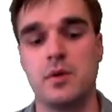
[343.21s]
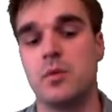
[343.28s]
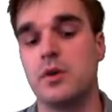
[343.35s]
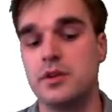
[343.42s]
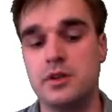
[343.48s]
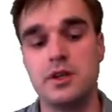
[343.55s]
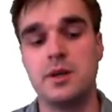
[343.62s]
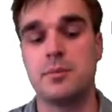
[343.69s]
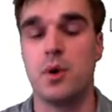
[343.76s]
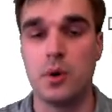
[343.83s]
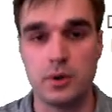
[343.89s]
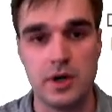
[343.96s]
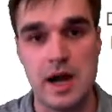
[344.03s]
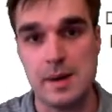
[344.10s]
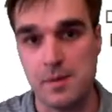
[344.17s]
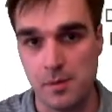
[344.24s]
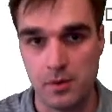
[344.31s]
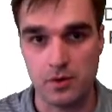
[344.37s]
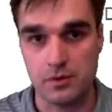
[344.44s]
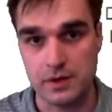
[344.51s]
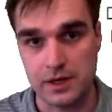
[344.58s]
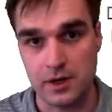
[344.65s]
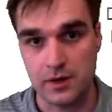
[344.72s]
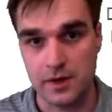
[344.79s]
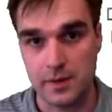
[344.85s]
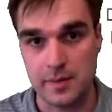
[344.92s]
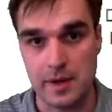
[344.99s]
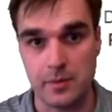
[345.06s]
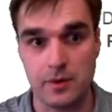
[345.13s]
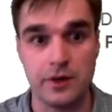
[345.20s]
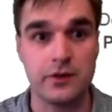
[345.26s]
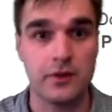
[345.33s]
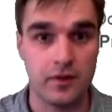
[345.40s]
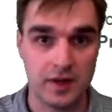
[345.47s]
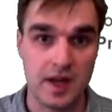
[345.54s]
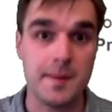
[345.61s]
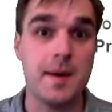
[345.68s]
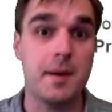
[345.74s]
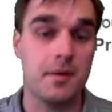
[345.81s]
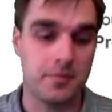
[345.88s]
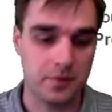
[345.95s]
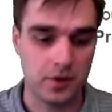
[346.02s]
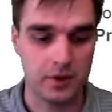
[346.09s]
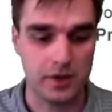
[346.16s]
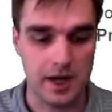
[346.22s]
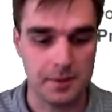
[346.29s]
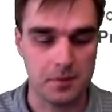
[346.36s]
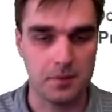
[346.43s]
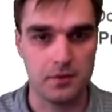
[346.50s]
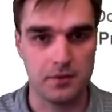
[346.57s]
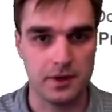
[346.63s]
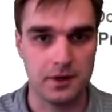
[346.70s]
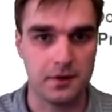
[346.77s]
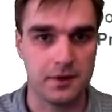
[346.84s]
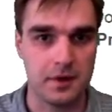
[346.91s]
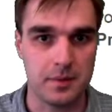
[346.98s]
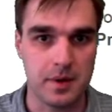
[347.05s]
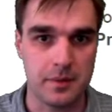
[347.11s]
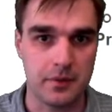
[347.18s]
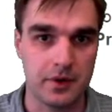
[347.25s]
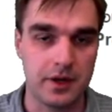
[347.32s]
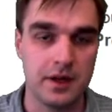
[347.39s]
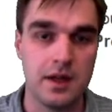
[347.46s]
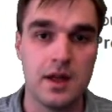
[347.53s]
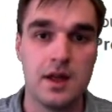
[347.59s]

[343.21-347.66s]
Well, you need programmable read-only memory. So they came out with programmable read-only memory.